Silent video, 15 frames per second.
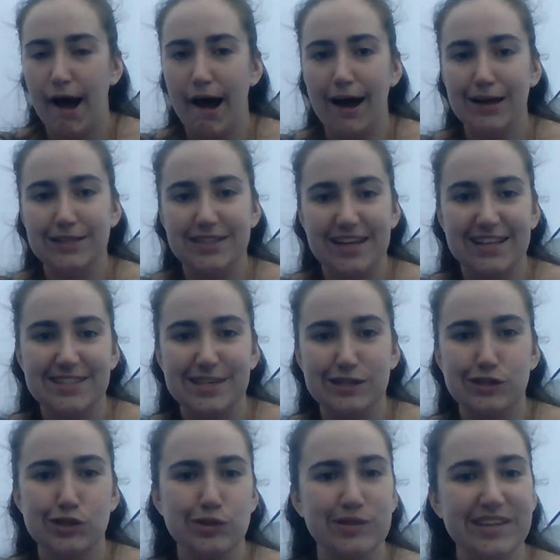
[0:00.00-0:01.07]
dances,
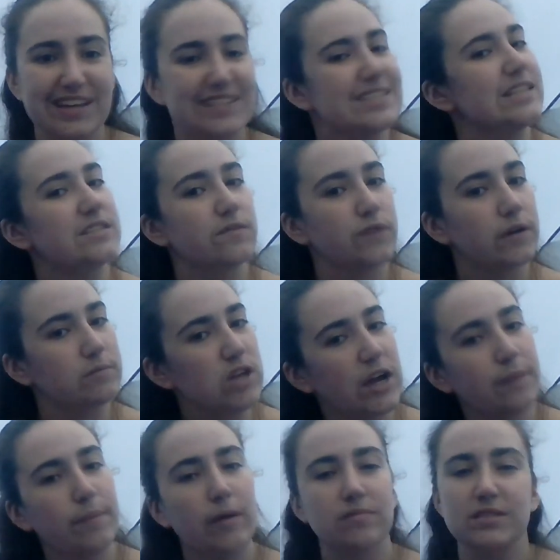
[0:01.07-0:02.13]
so you can get a sense of what I'm talking
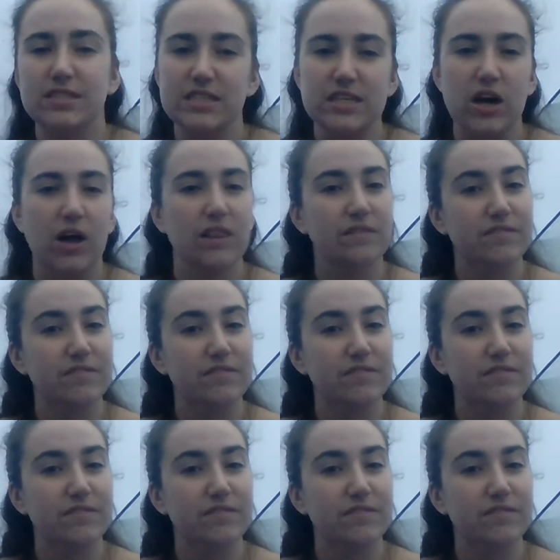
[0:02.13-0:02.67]
about and see all of